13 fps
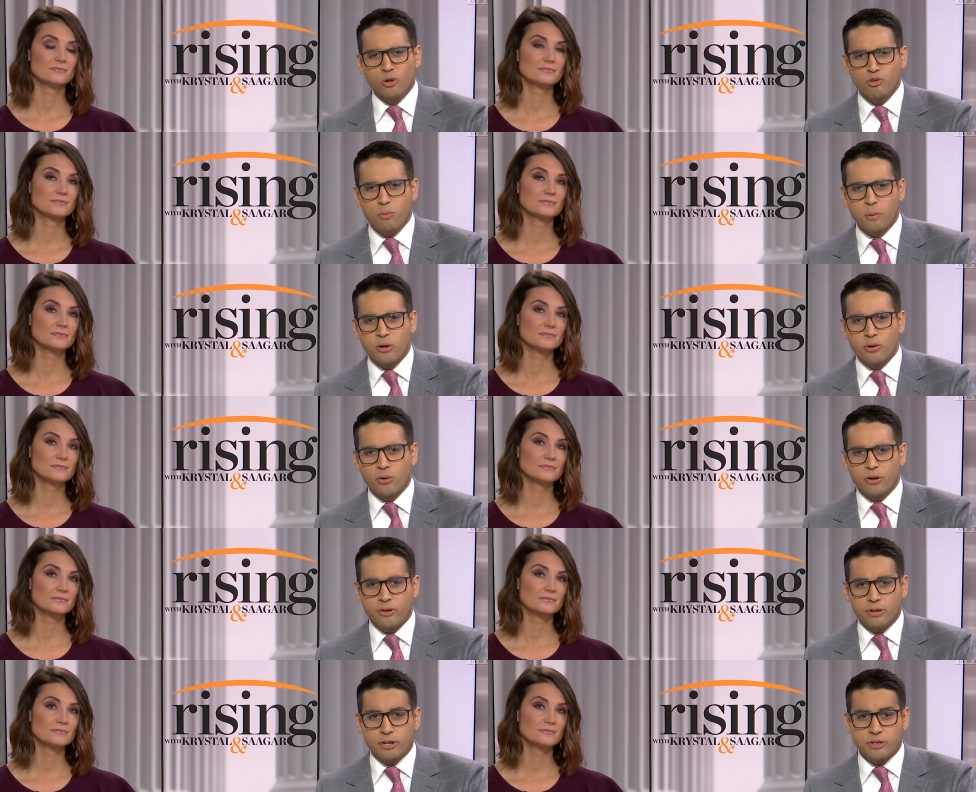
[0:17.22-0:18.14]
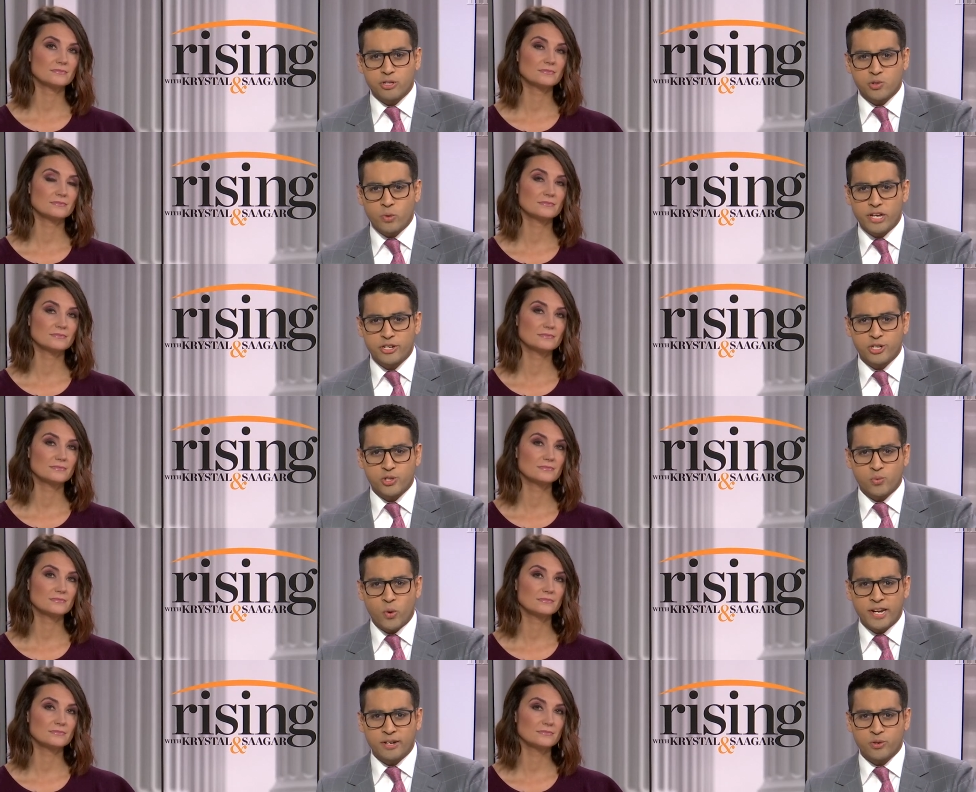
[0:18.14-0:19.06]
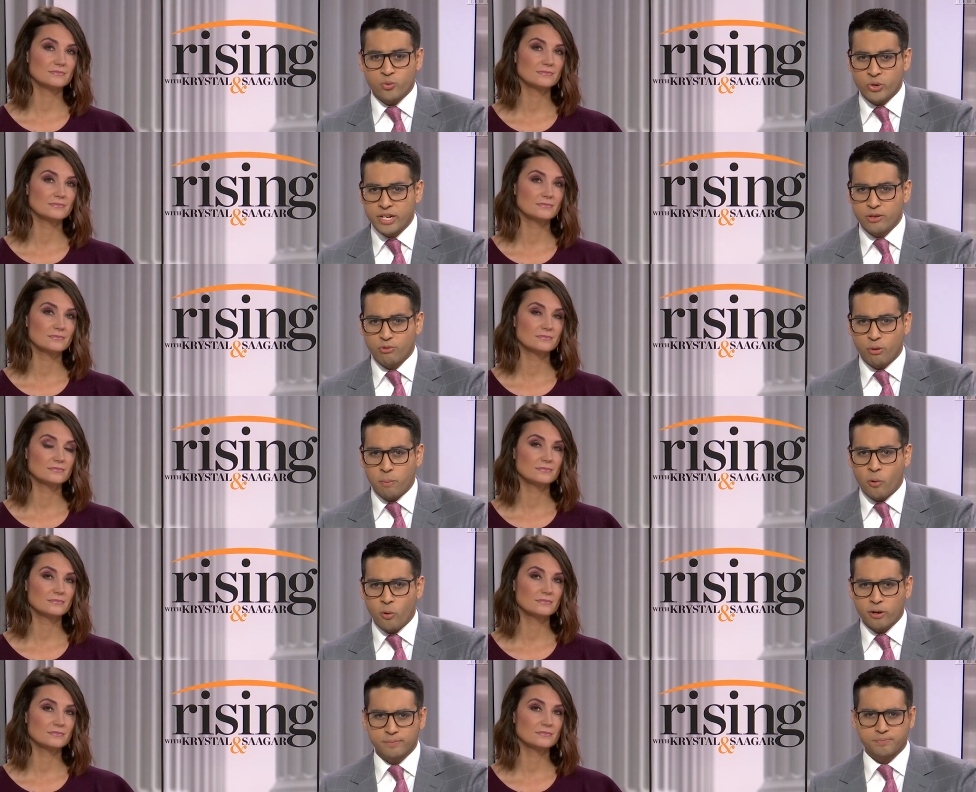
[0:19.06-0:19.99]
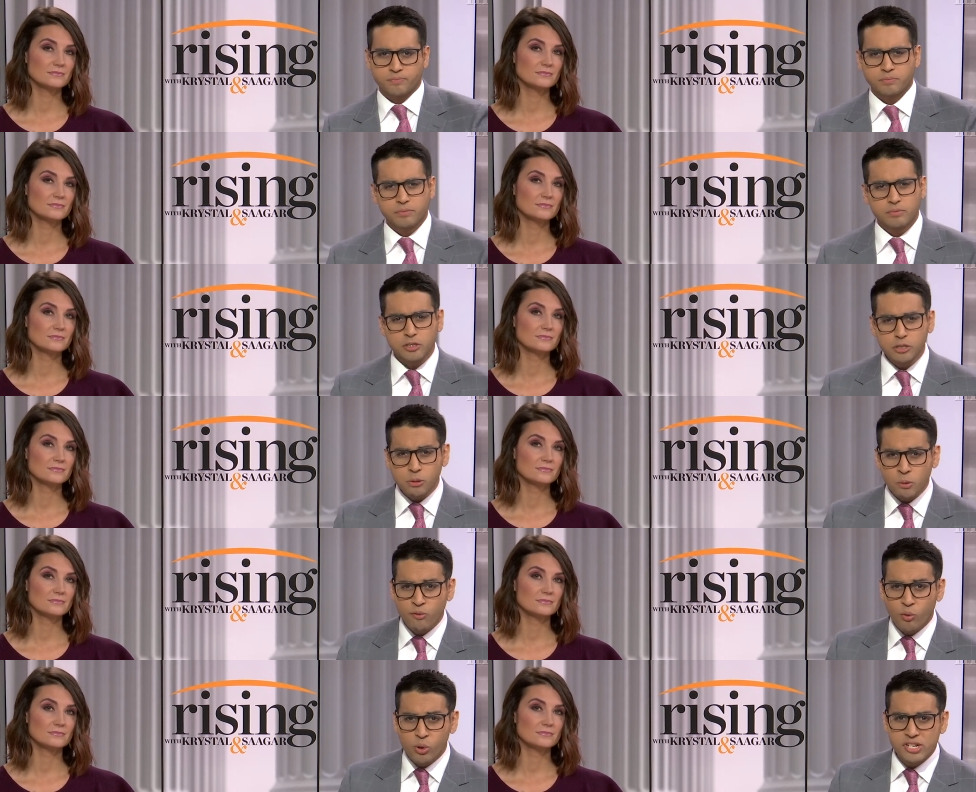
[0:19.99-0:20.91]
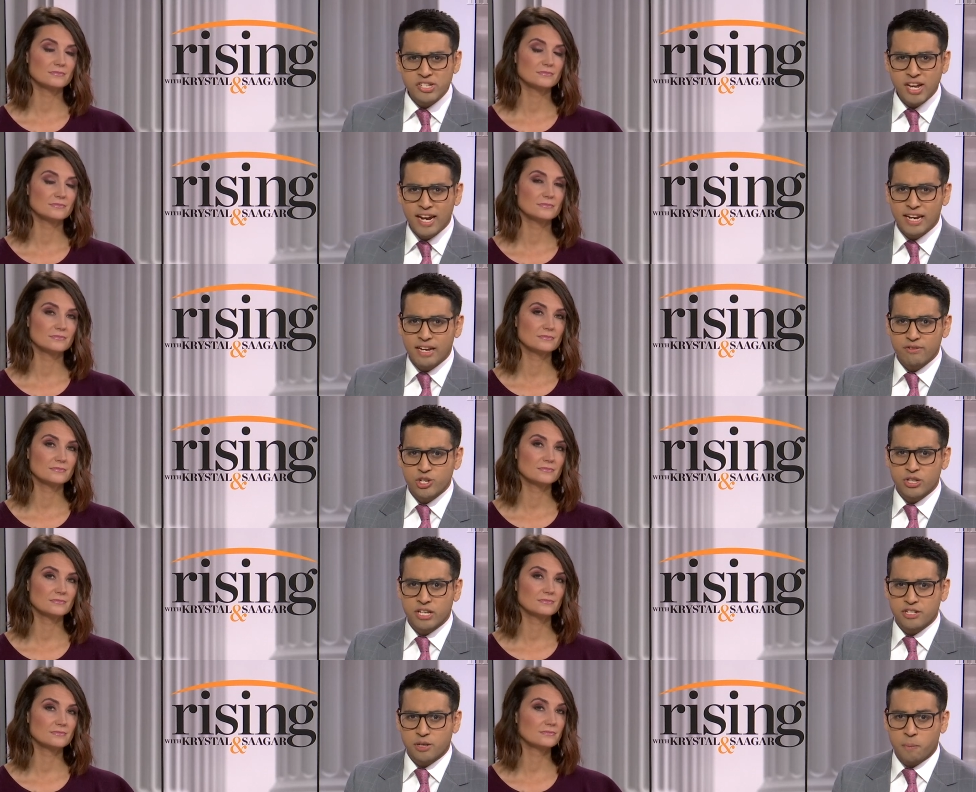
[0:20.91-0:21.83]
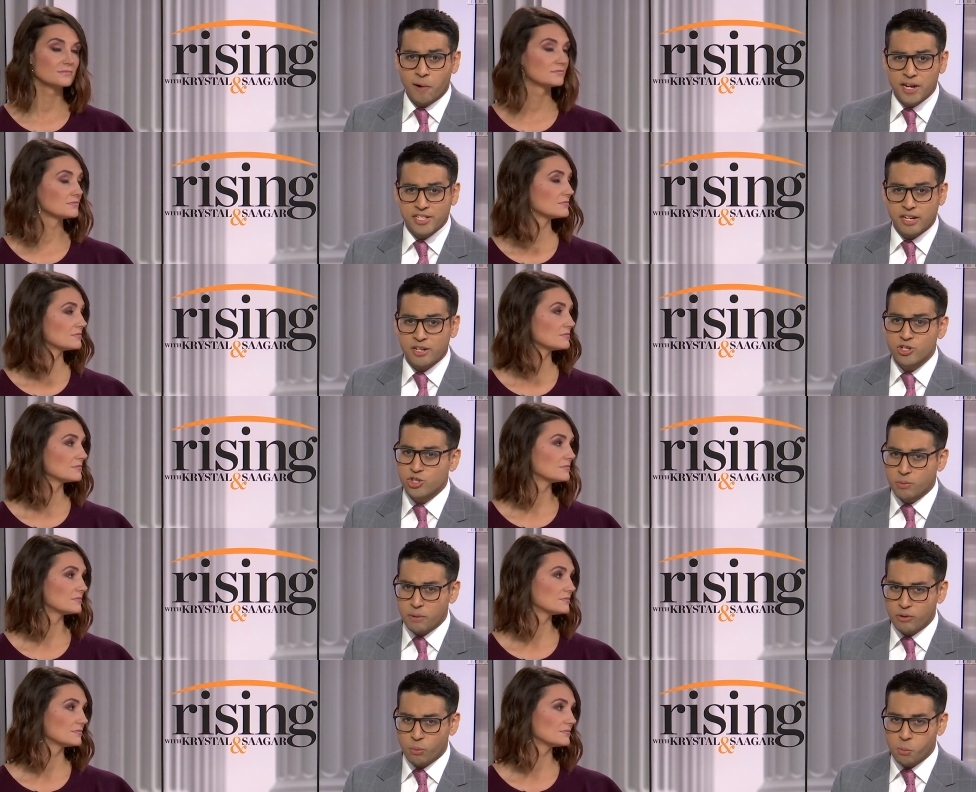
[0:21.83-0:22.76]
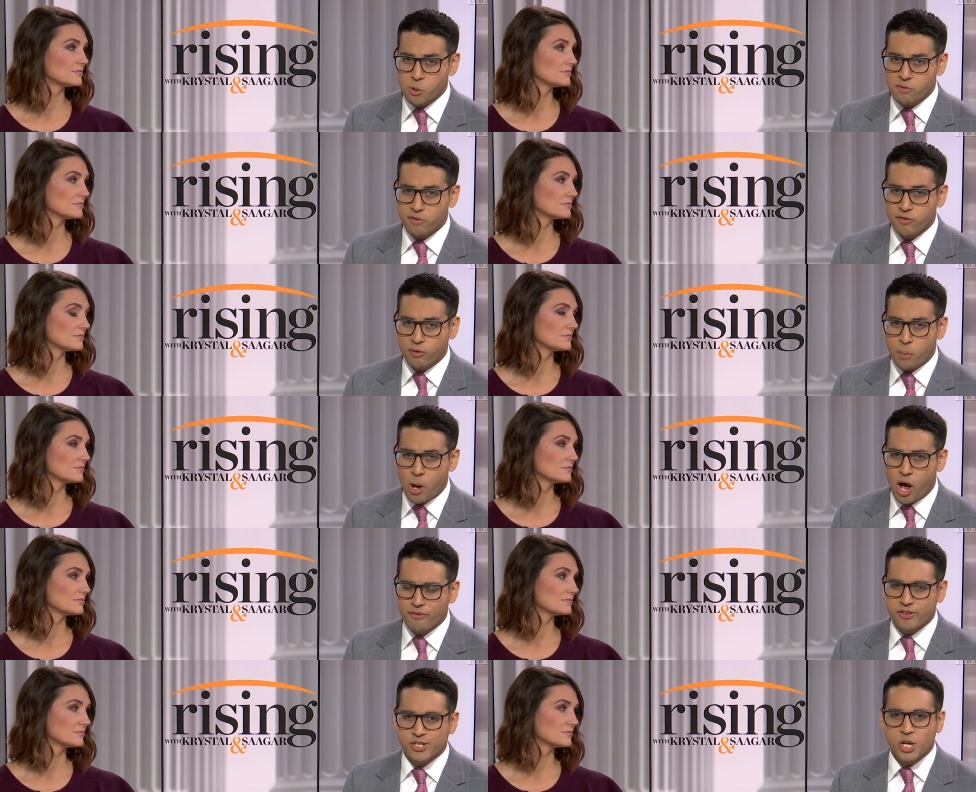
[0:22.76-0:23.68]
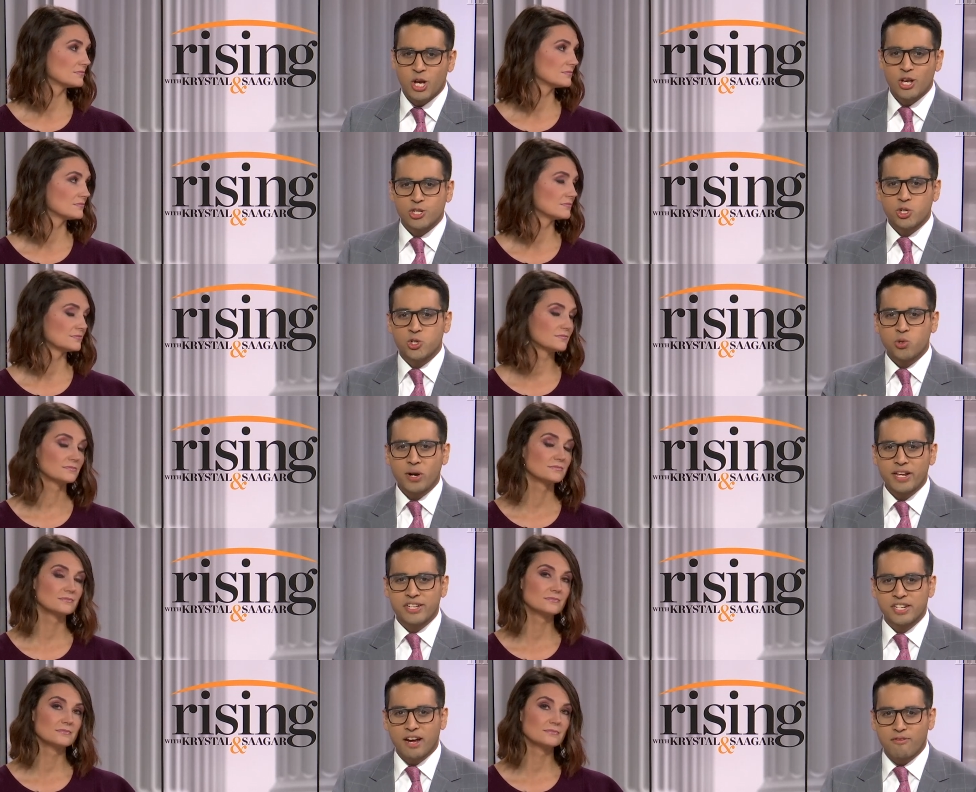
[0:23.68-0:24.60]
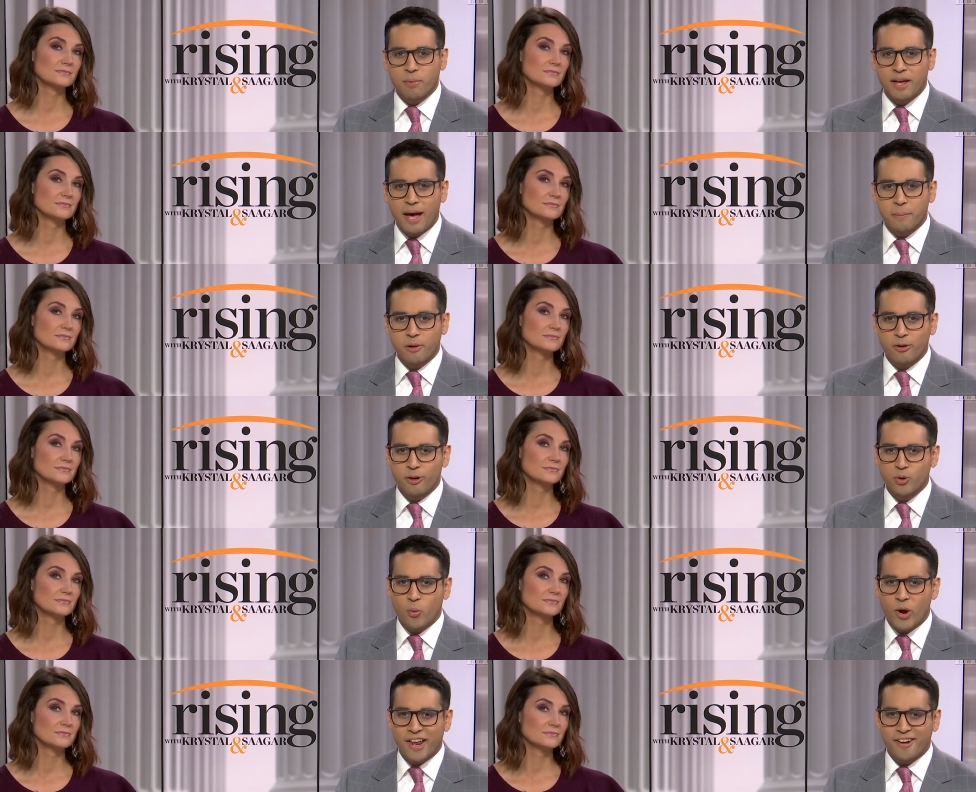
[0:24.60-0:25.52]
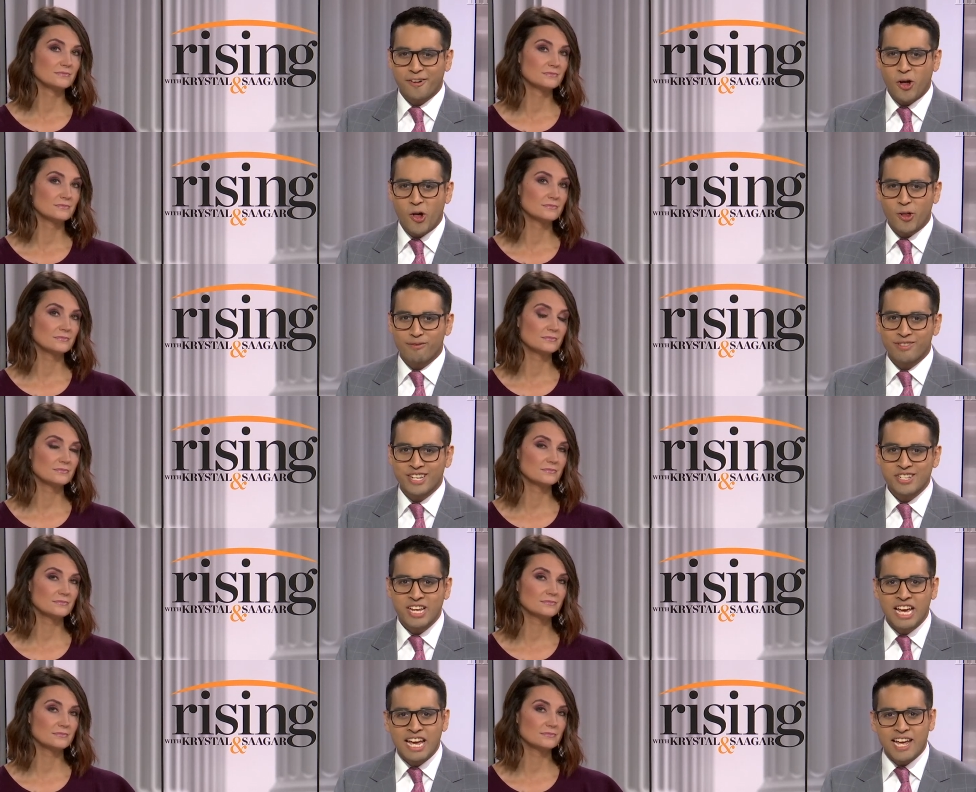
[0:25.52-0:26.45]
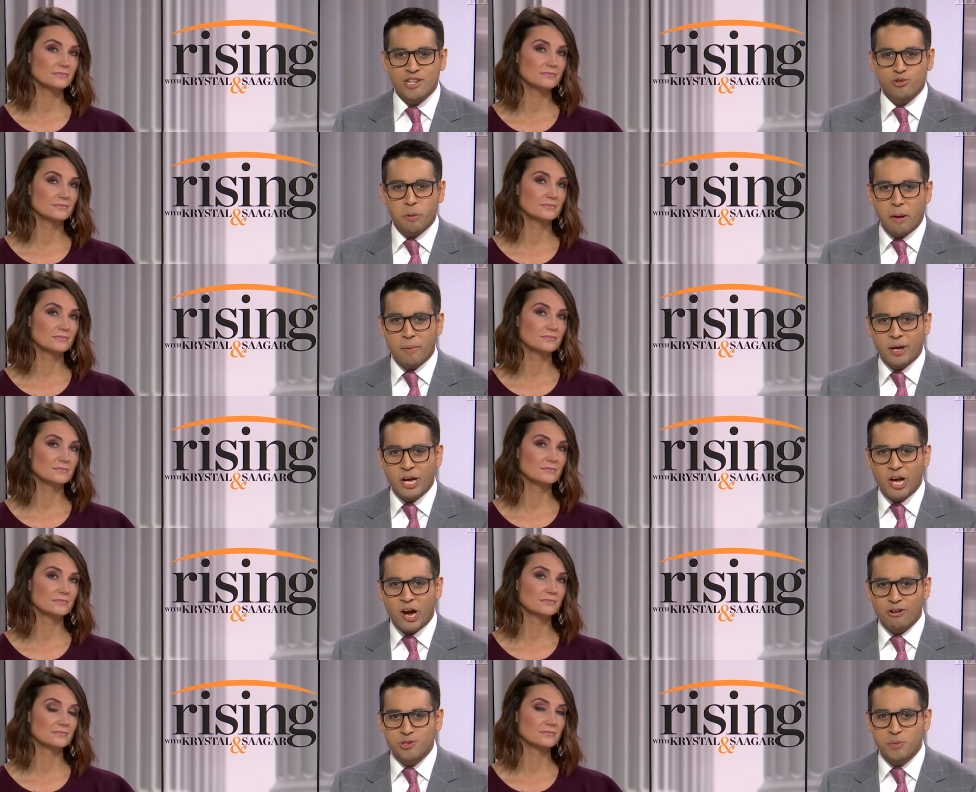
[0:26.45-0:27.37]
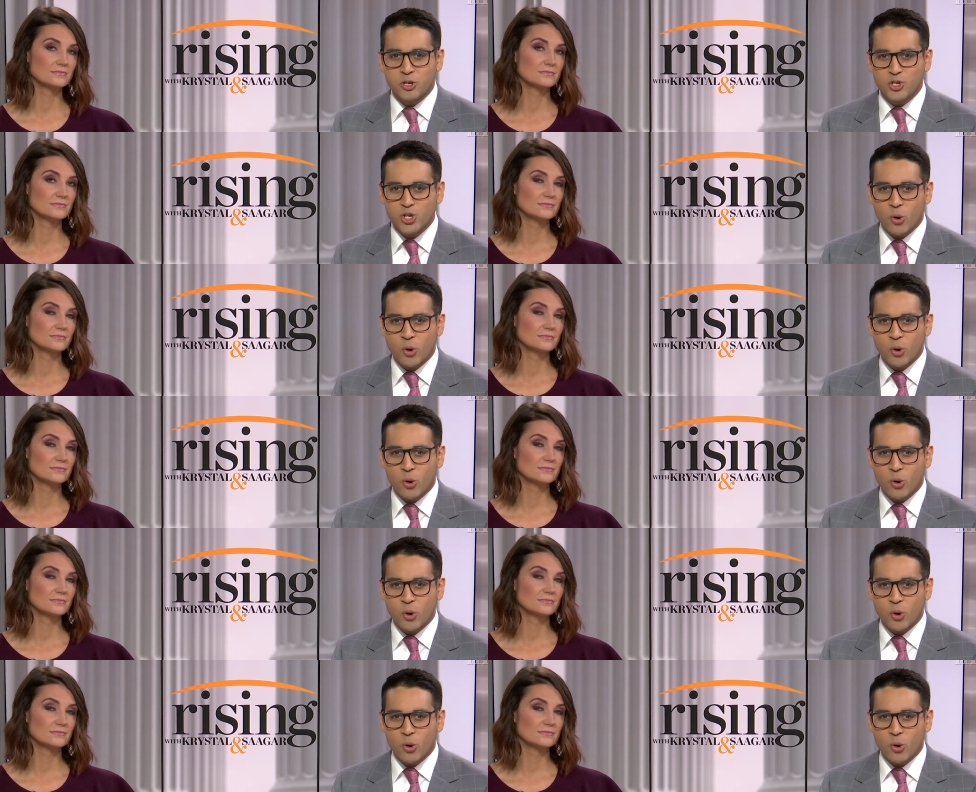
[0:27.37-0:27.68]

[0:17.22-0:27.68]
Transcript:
Speaker 1: told a reporter earlier this week she is waiting to read the report before deciding if she thinks the president should be removed from office. So joining us now from Capitol Hill to weigh in on all of this is Republican Congressman